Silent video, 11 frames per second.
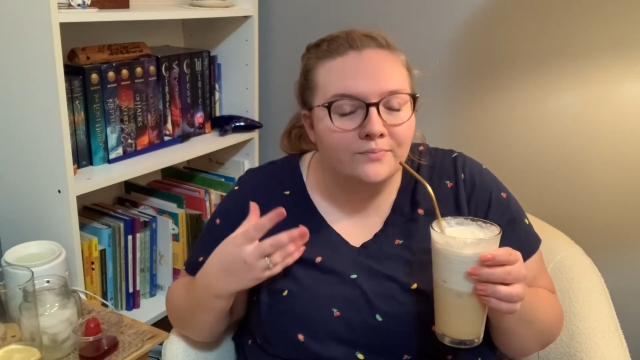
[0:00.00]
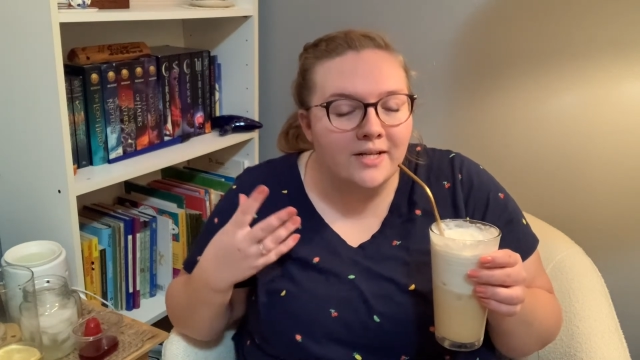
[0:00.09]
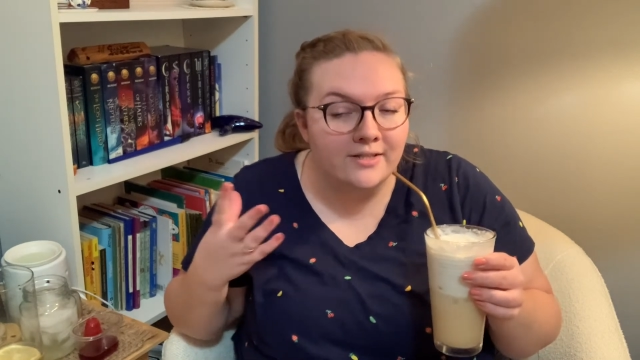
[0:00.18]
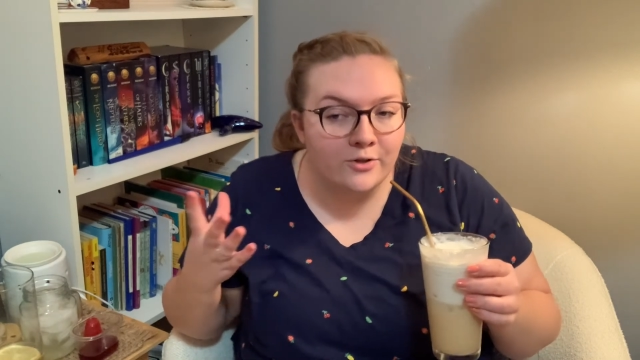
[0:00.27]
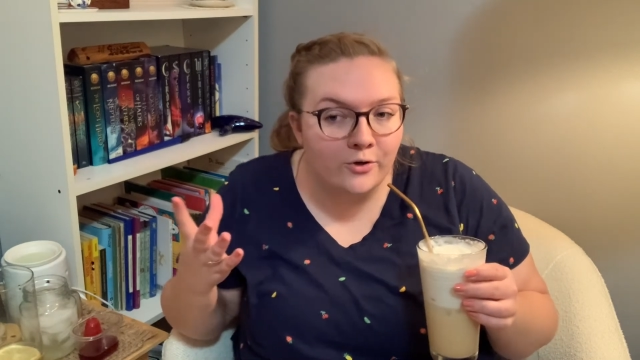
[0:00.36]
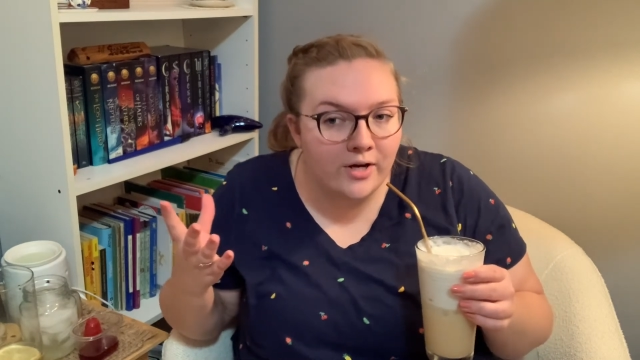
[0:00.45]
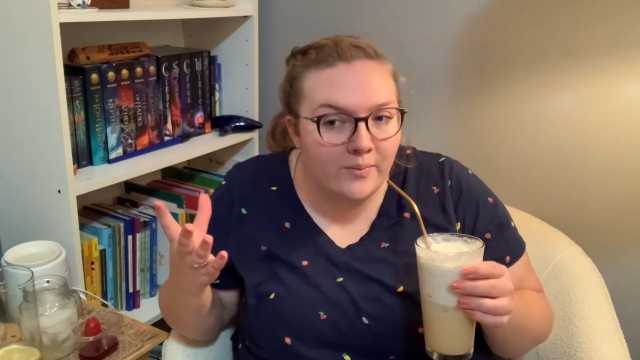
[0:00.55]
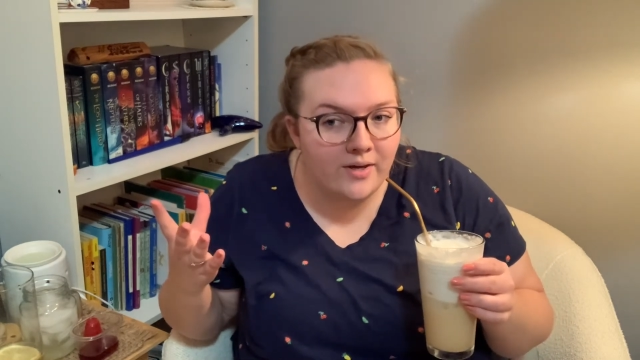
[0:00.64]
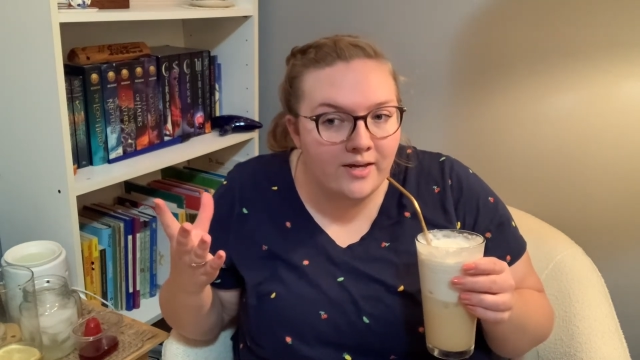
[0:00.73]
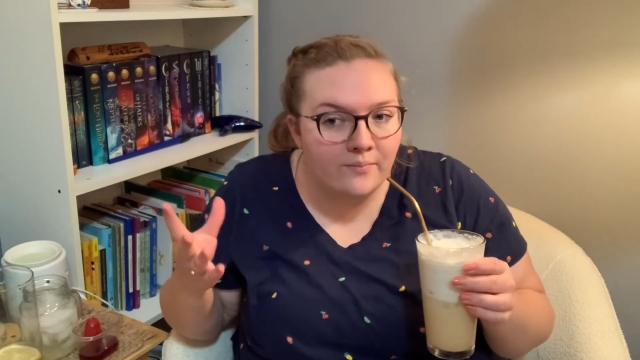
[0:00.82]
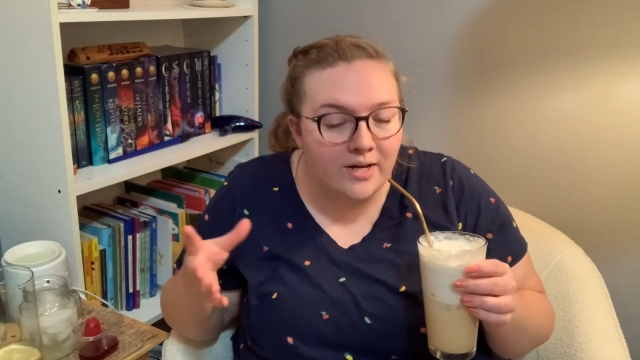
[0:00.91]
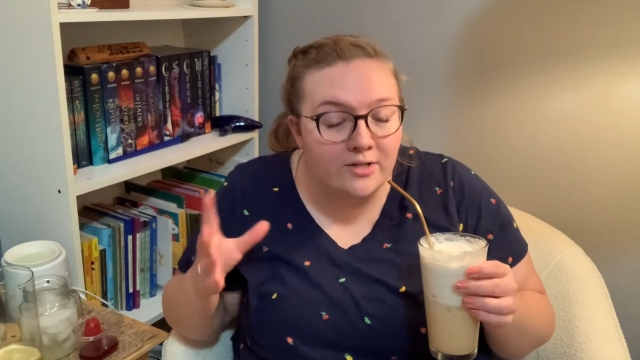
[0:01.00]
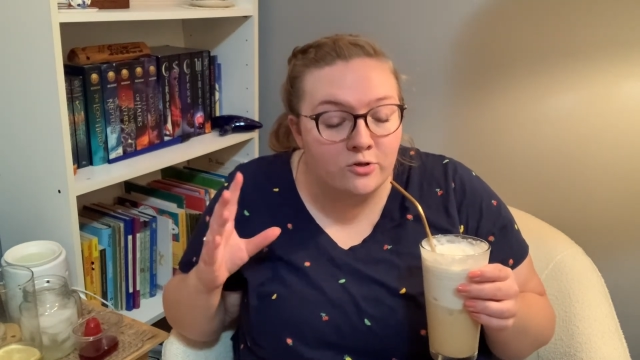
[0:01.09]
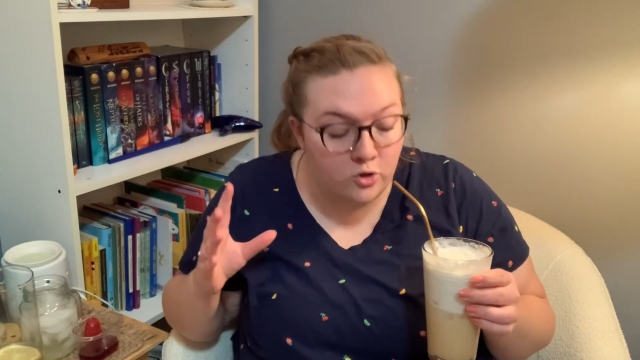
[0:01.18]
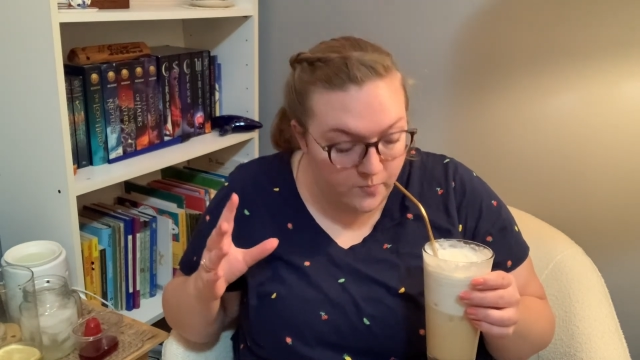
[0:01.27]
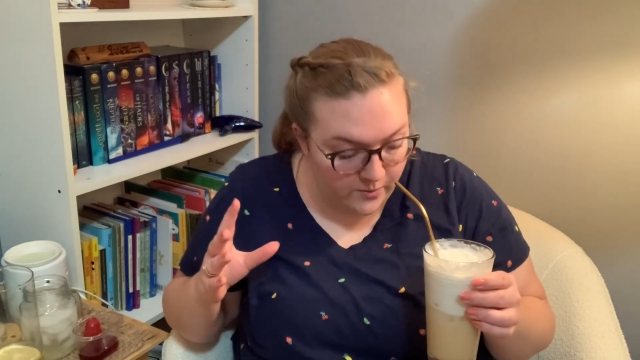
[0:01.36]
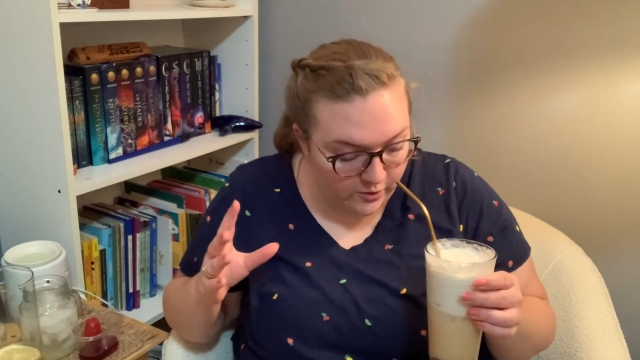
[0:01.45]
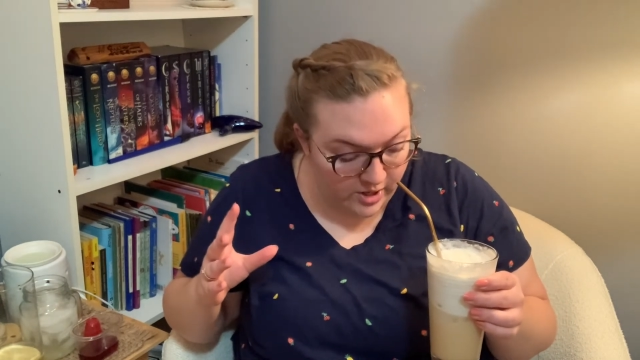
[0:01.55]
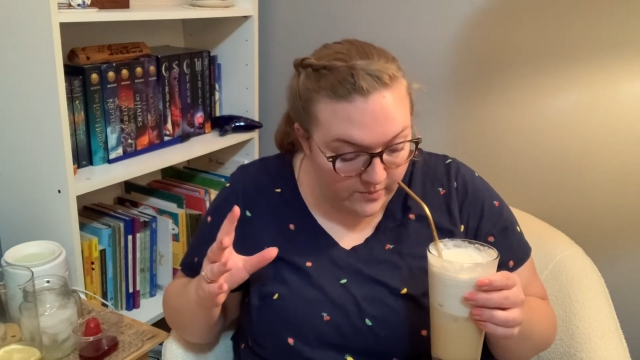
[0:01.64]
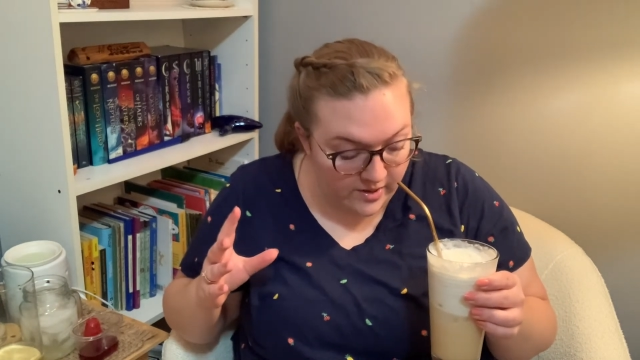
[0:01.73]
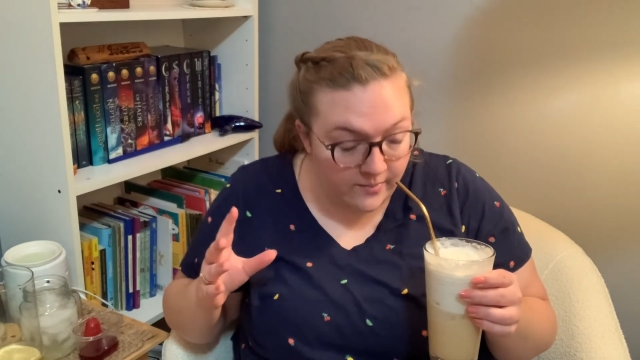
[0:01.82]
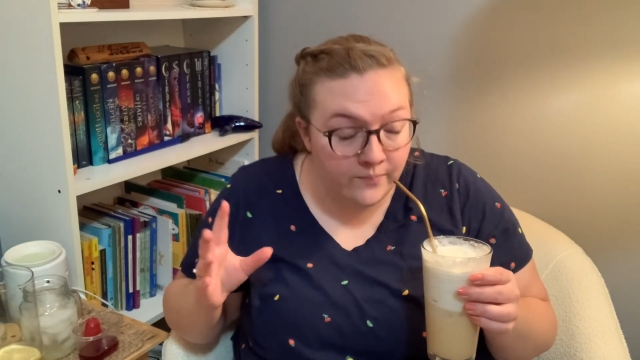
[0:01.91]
it's creamy, it's super creamy.